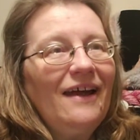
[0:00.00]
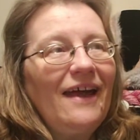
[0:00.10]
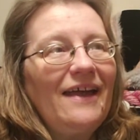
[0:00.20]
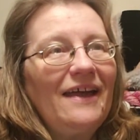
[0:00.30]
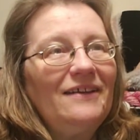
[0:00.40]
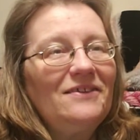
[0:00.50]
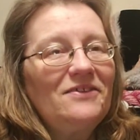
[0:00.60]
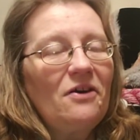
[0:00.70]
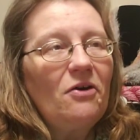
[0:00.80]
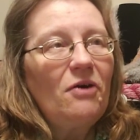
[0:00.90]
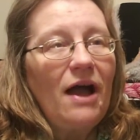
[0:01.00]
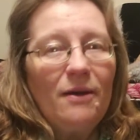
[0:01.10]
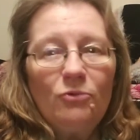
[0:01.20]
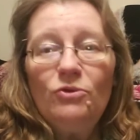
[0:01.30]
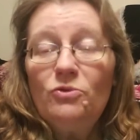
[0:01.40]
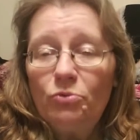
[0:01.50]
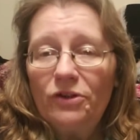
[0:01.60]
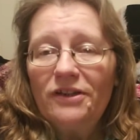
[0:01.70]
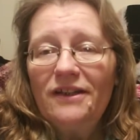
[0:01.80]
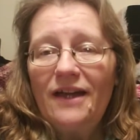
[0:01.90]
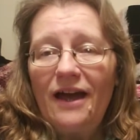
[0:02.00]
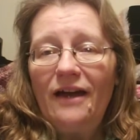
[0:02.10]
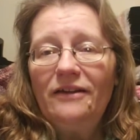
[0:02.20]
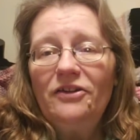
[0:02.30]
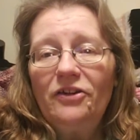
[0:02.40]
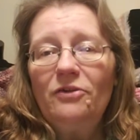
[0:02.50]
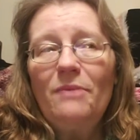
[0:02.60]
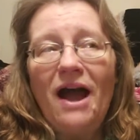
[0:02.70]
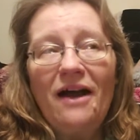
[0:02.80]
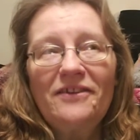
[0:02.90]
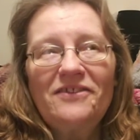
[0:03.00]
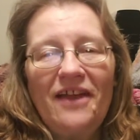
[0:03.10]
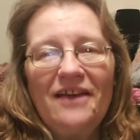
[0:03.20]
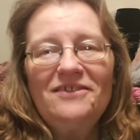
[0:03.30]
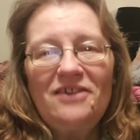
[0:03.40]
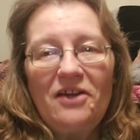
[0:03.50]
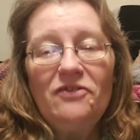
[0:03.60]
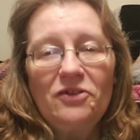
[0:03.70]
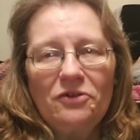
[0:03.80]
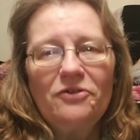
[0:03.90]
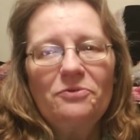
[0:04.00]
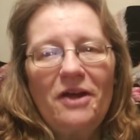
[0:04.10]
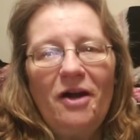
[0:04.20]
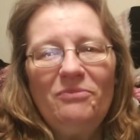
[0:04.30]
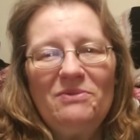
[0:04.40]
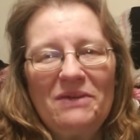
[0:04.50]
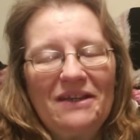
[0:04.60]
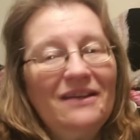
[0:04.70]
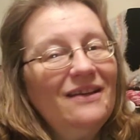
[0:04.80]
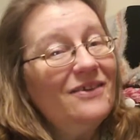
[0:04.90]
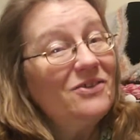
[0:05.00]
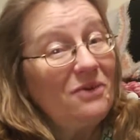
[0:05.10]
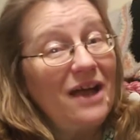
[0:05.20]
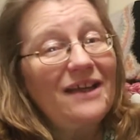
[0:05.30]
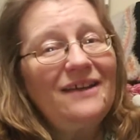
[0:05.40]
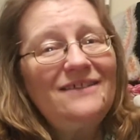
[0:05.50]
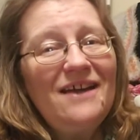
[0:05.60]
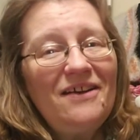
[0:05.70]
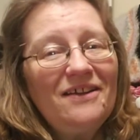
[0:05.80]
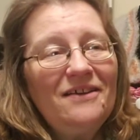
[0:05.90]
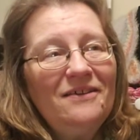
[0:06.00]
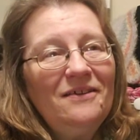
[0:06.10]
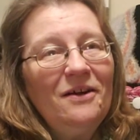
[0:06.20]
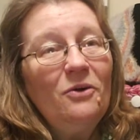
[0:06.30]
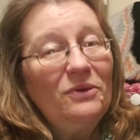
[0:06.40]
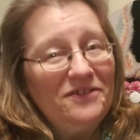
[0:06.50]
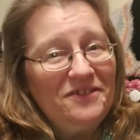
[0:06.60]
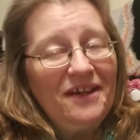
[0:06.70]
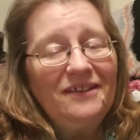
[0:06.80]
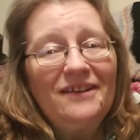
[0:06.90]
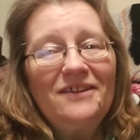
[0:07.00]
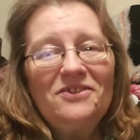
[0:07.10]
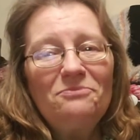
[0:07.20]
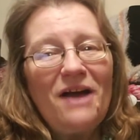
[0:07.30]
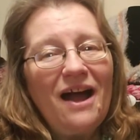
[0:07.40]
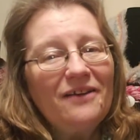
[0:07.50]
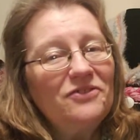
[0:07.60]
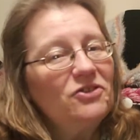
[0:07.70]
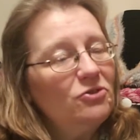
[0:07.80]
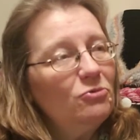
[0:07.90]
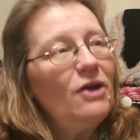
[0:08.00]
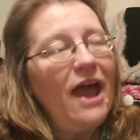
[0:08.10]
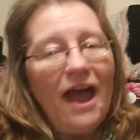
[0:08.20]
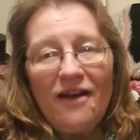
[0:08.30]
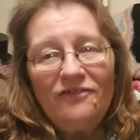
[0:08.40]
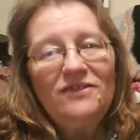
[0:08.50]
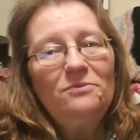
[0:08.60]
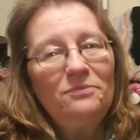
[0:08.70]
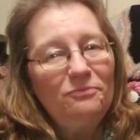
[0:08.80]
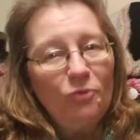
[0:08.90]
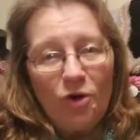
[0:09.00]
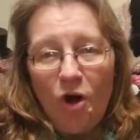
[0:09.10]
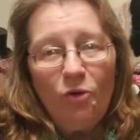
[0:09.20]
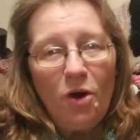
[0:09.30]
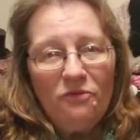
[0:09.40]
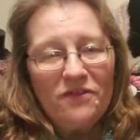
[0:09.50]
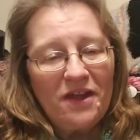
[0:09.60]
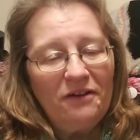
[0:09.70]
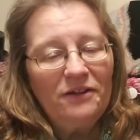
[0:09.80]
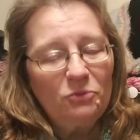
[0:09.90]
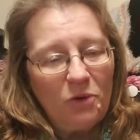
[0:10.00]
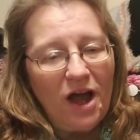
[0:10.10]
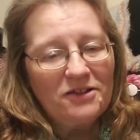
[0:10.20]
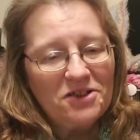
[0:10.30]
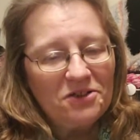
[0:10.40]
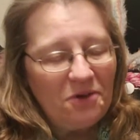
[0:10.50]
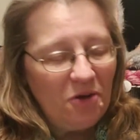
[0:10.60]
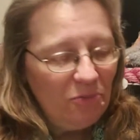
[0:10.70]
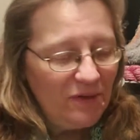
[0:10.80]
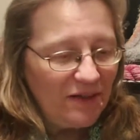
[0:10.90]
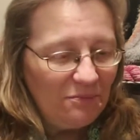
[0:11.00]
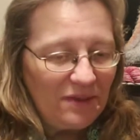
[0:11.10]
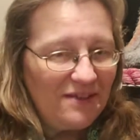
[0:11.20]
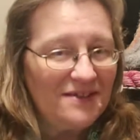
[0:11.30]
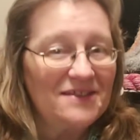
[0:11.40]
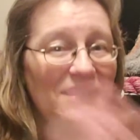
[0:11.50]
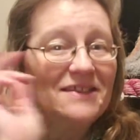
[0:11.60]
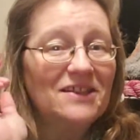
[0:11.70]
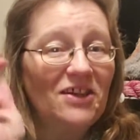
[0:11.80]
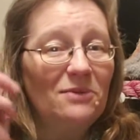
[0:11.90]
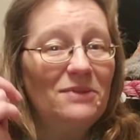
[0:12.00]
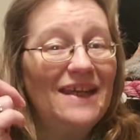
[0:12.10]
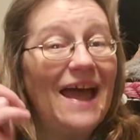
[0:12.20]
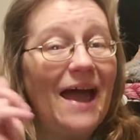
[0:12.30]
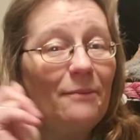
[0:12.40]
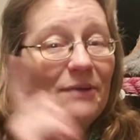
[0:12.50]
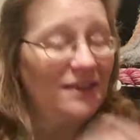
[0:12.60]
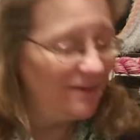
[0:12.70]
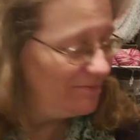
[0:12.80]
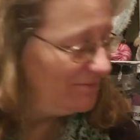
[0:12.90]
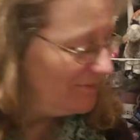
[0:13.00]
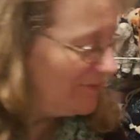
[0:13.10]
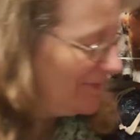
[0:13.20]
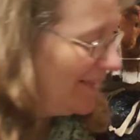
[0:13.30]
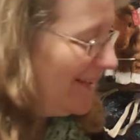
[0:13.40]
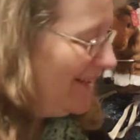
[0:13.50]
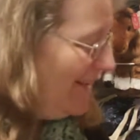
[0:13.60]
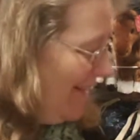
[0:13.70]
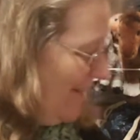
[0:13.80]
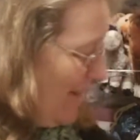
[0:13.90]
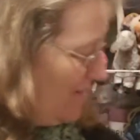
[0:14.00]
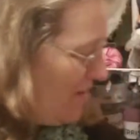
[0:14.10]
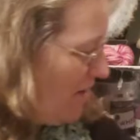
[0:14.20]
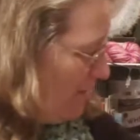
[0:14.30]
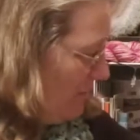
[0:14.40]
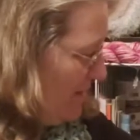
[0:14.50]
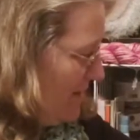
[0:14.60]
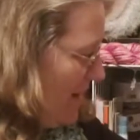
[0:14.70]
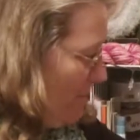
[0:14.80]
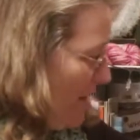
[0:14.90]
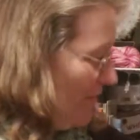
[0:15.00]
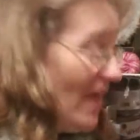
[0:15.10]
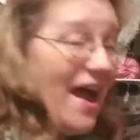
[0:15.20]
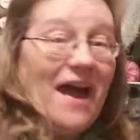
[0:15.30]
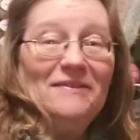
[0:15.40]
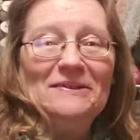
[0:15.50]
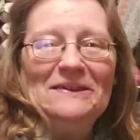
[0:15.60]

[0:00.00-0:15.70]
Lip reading: And so I was working on her box last night, and the girls were helping me. So I got to tell you, when Sandy gets her box, you have to go over there and watch her open it, because it's going to be epic. That's all I'm going to say about that.